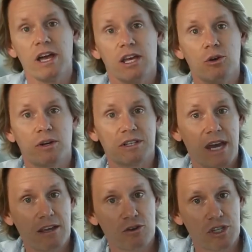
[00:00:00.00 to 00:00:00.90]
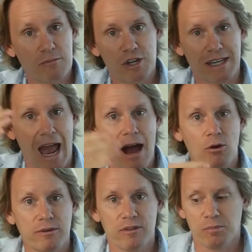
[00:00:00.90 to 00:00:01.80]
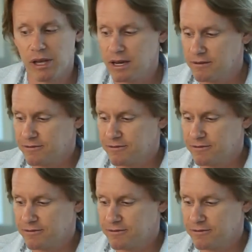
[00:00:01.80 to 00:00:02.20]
you can take your subject out of the plane of